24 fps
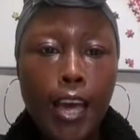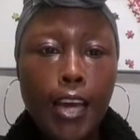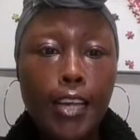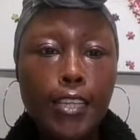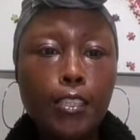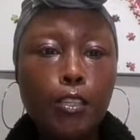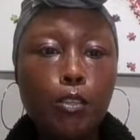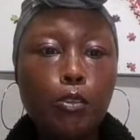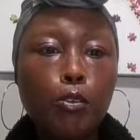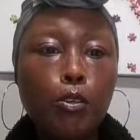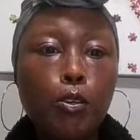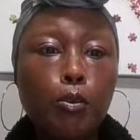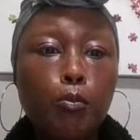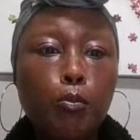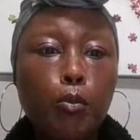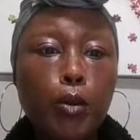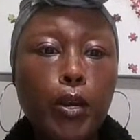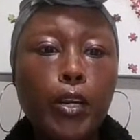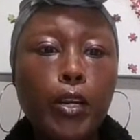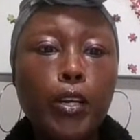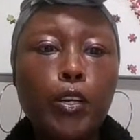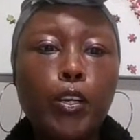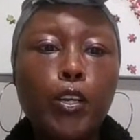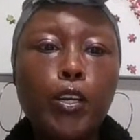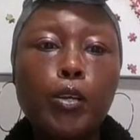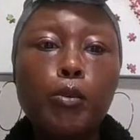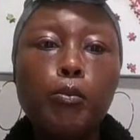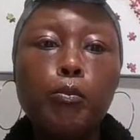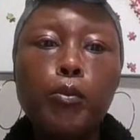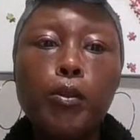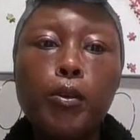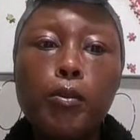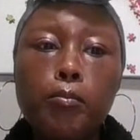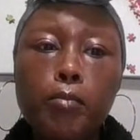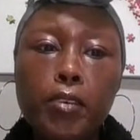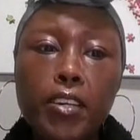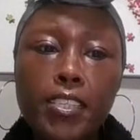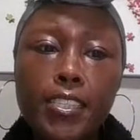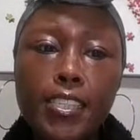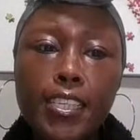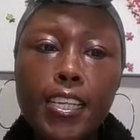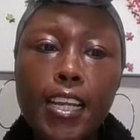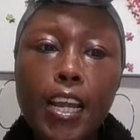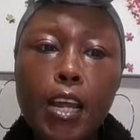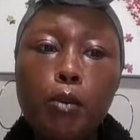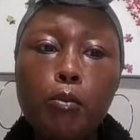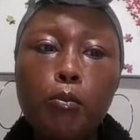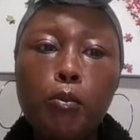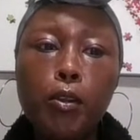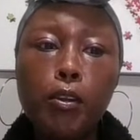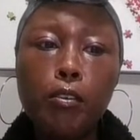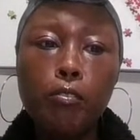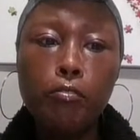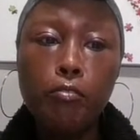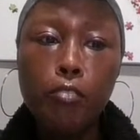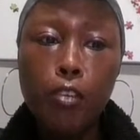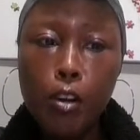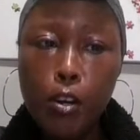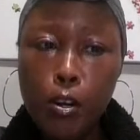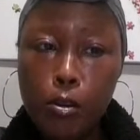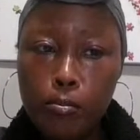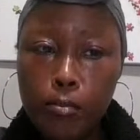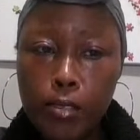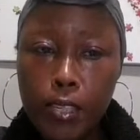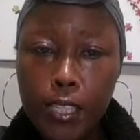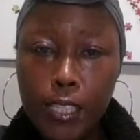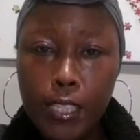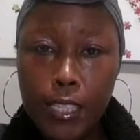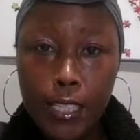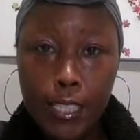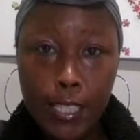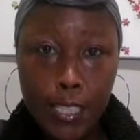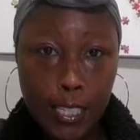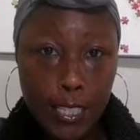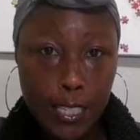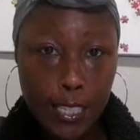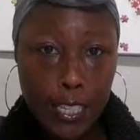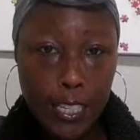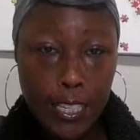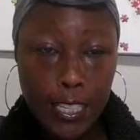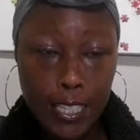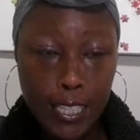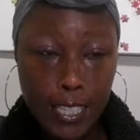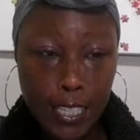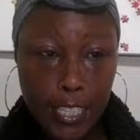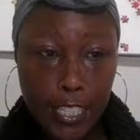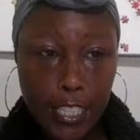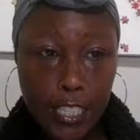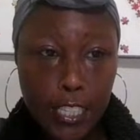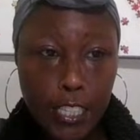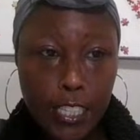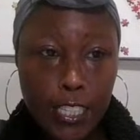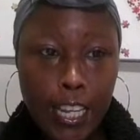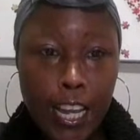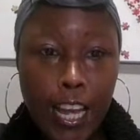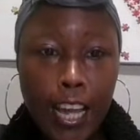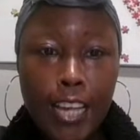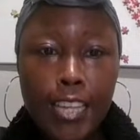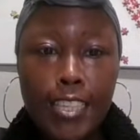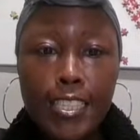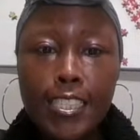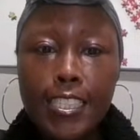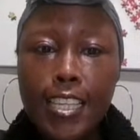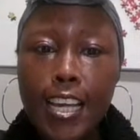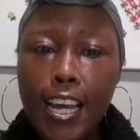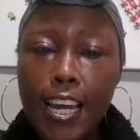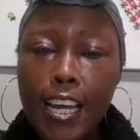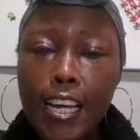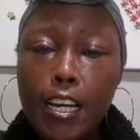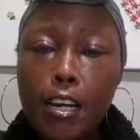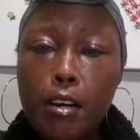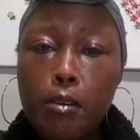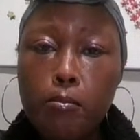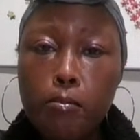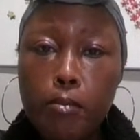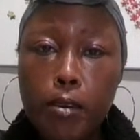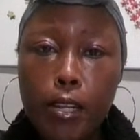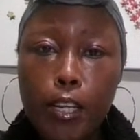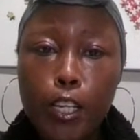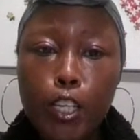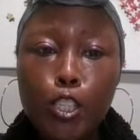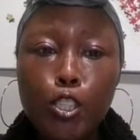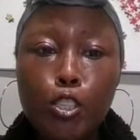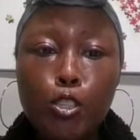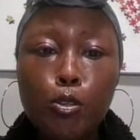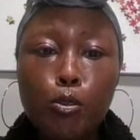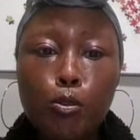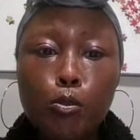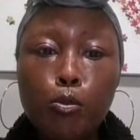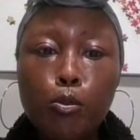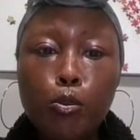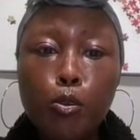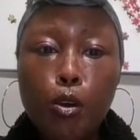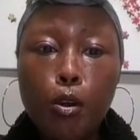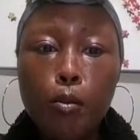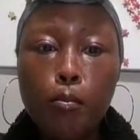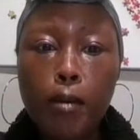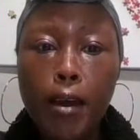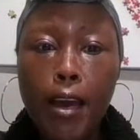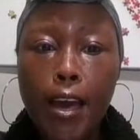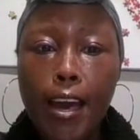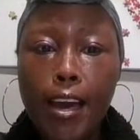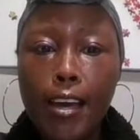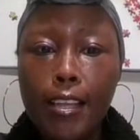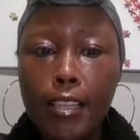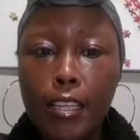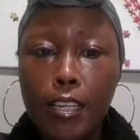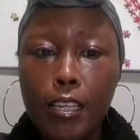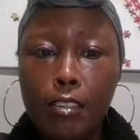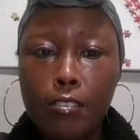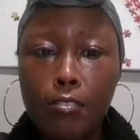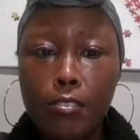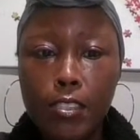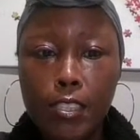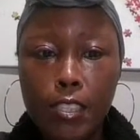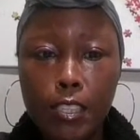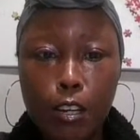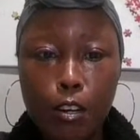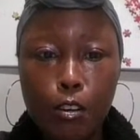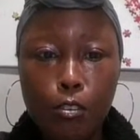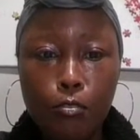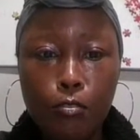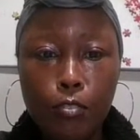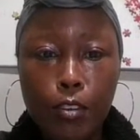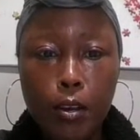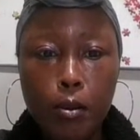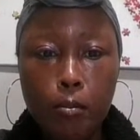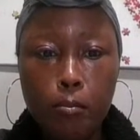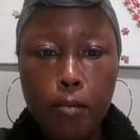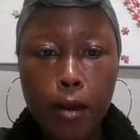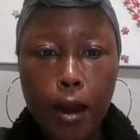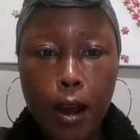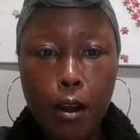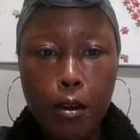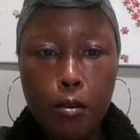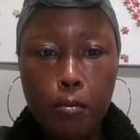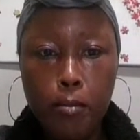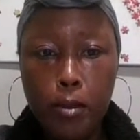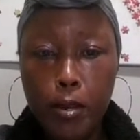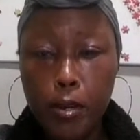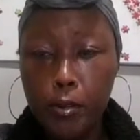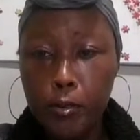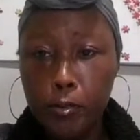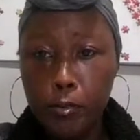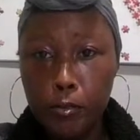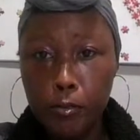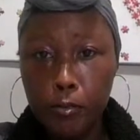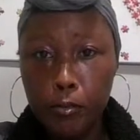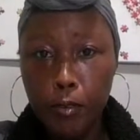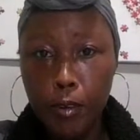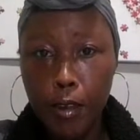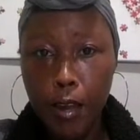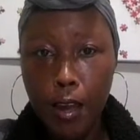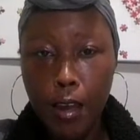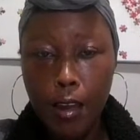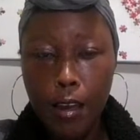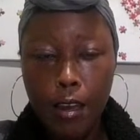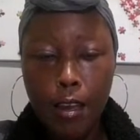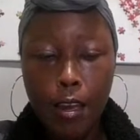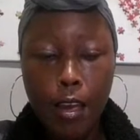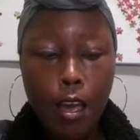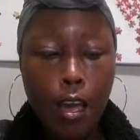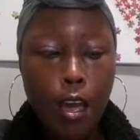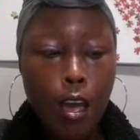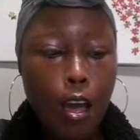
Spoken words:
And so you can regularly revisit and reaffirm these intentions, staying committed to your path of self empowerment. Okay.